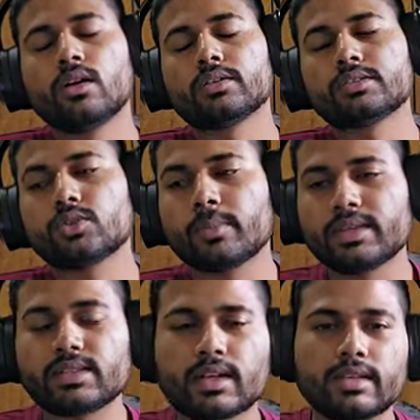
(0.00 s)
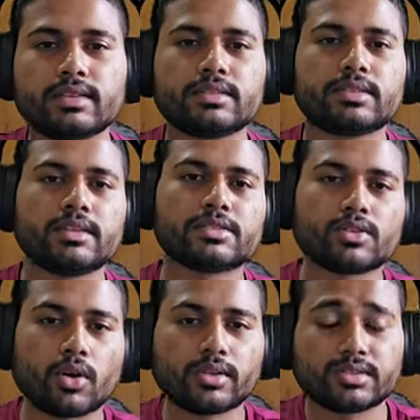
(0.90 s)
So basically this is
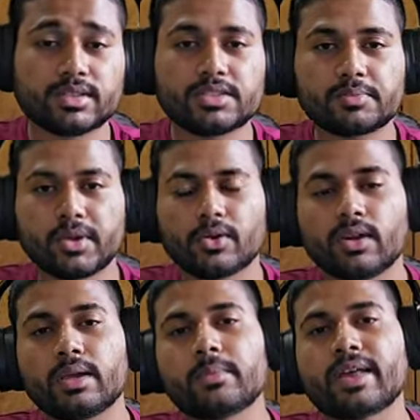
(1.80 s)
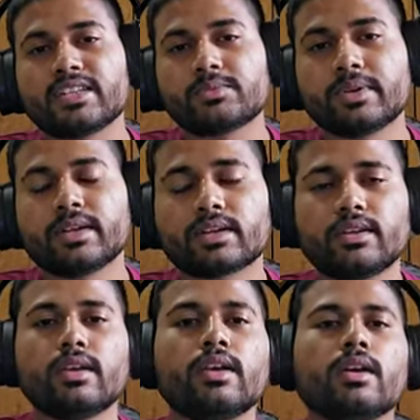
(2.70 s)
not just purely management
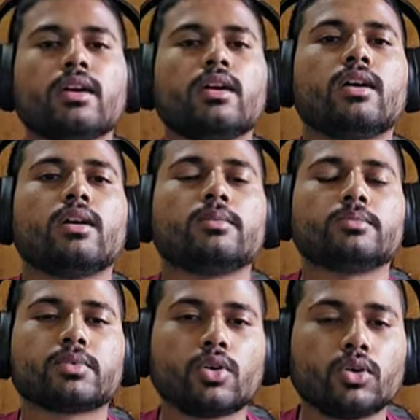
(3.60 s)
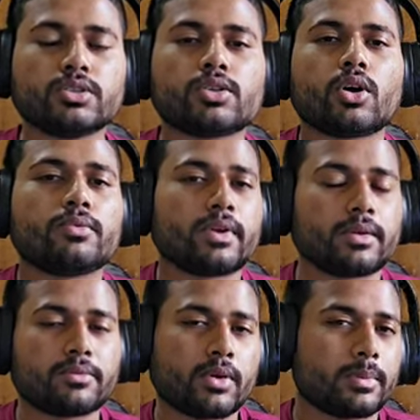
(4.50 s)
course offering
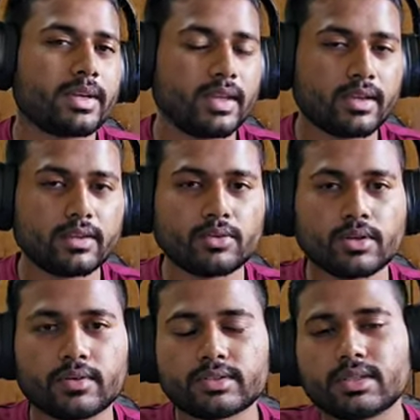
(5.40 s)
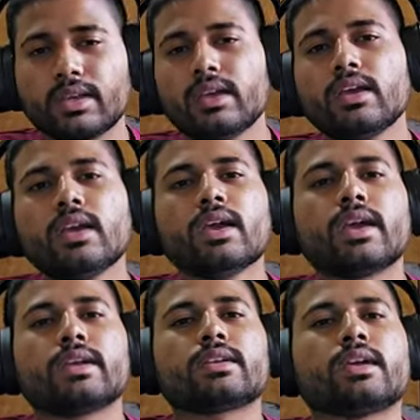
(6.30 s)
from Deakin University.
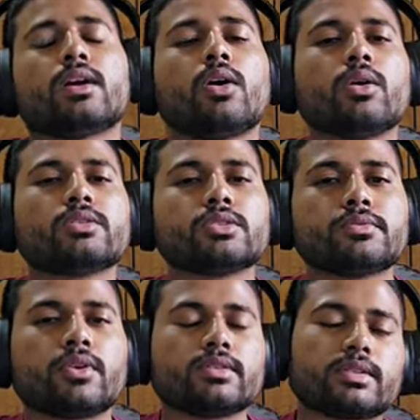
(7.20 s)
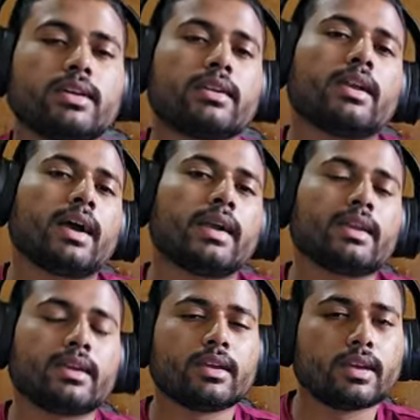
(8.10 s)
It also falls under IT
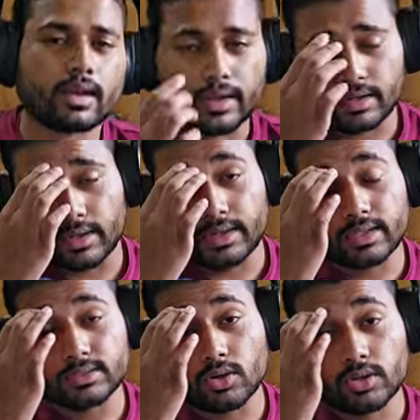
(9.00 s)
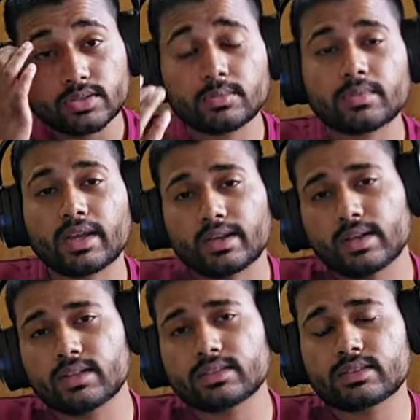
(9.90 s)
and it has got some technical